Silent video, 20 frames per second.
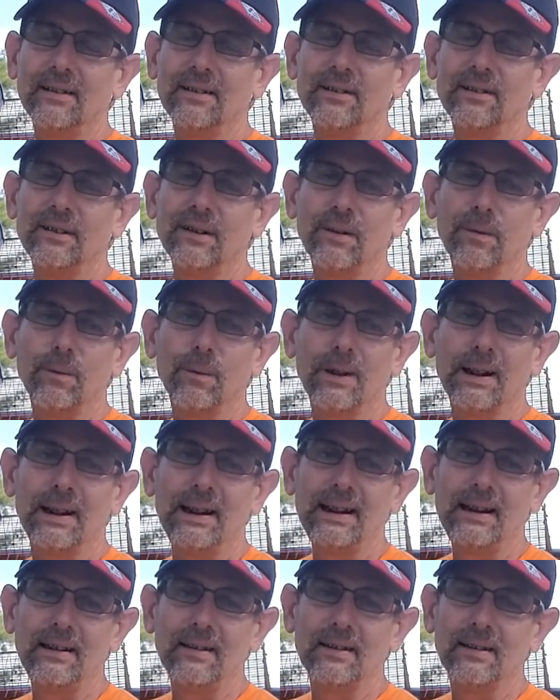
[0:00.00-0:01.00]
instead of weight.
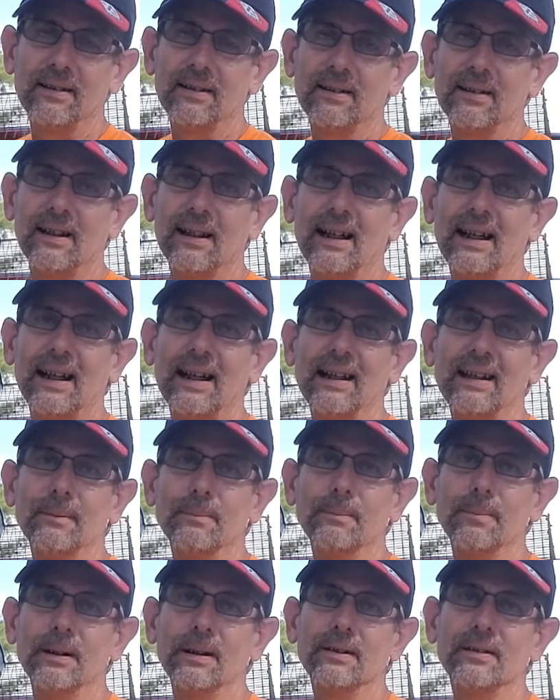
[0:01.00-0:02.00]
I had
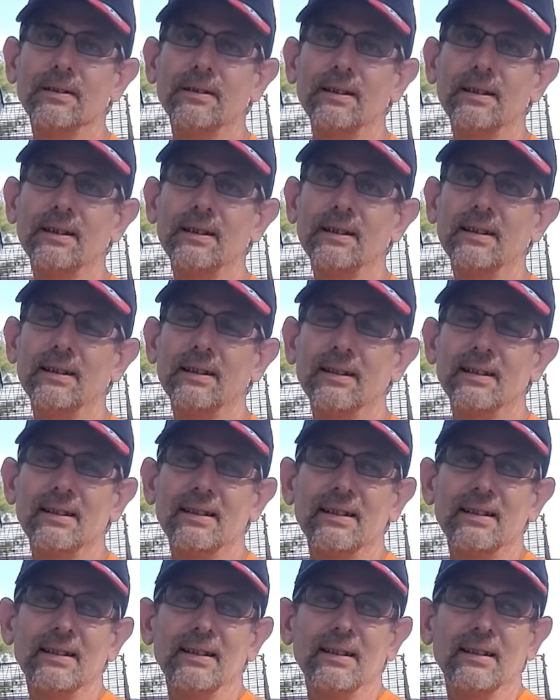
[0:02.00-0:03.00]
busted
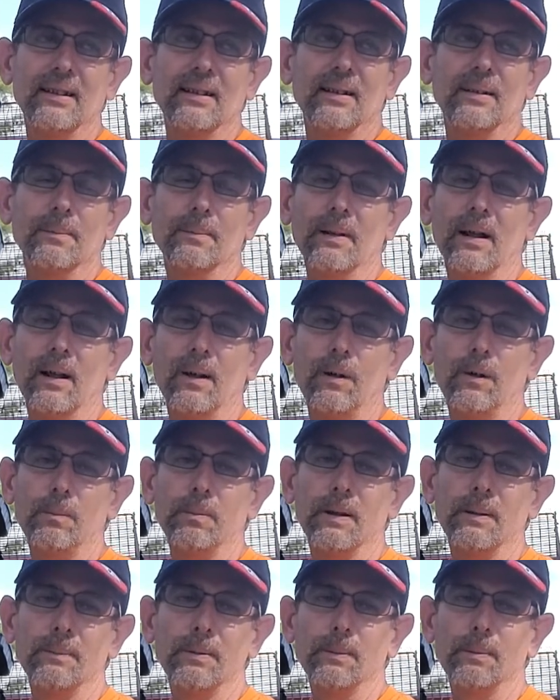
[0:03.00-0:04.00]
old
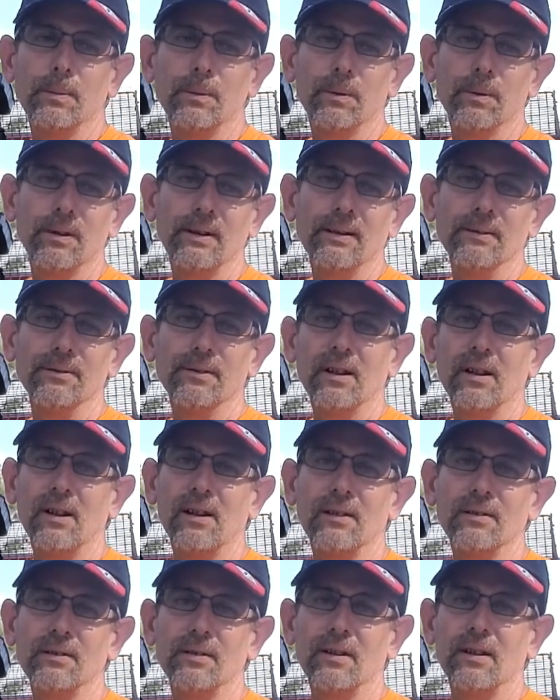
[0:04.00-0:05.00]
bumper board. It was a
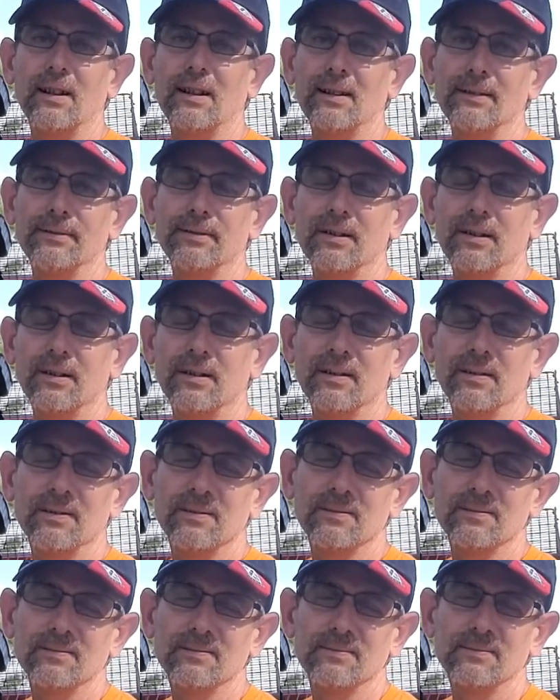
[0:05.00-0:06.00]
Hawg Trough,
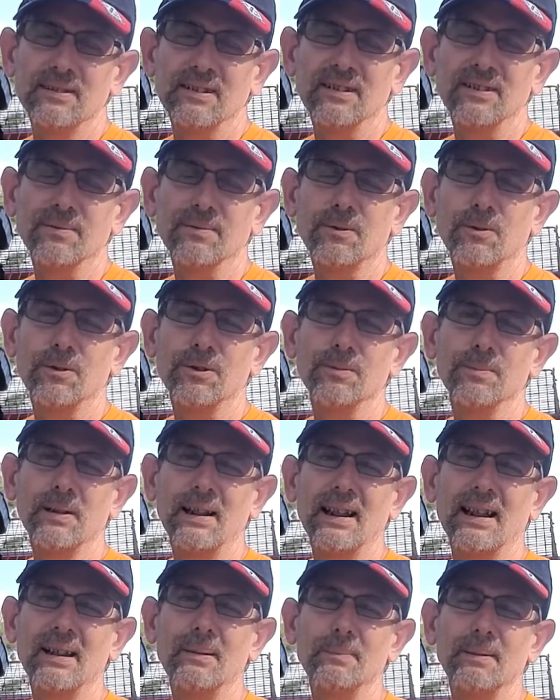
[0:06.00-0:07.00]
of course made
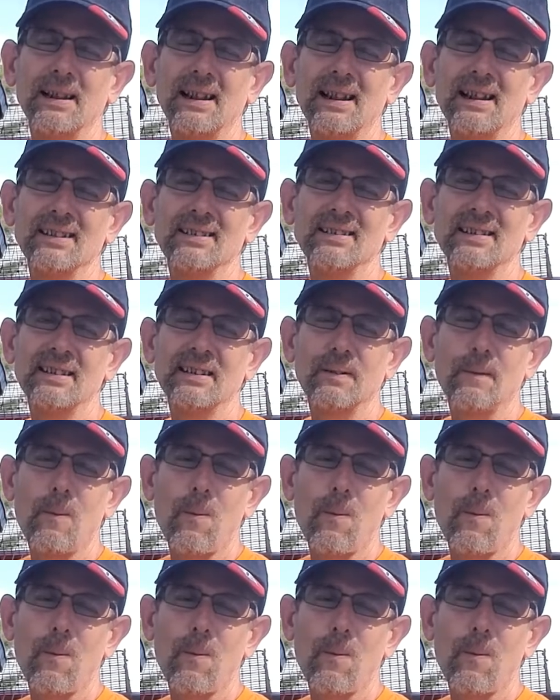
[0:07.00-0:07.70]
out of plastic,